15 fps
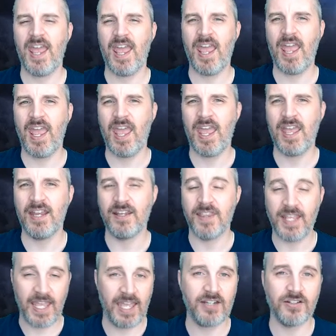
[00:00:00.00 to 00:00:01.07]
and the
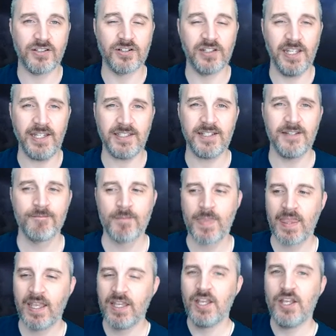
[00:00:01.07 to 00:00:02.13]
candles are lit,
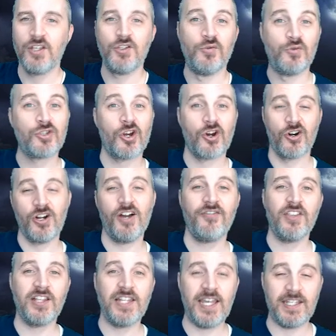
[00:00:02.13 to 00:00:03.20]
you turn off
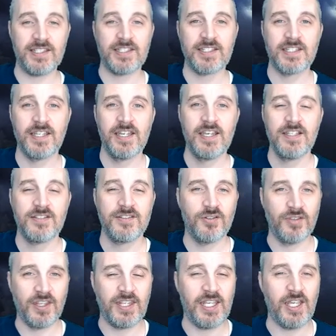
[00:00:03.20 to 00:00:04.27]
the lights so
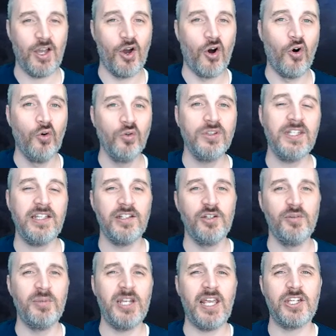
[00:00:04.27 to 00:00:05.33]
that the only
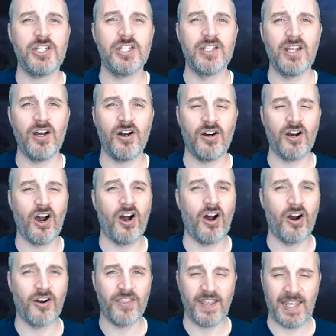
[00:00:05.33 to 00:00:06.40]
illumination
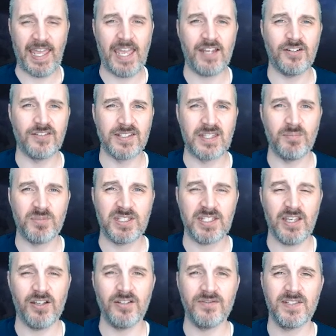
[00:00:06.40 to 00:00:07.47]
are the candles
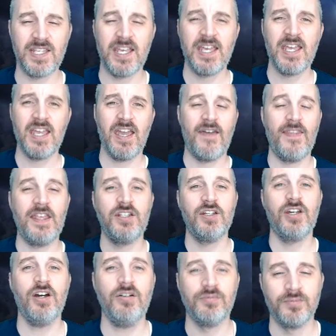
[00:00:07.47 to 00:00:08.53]
themselves. And then you go.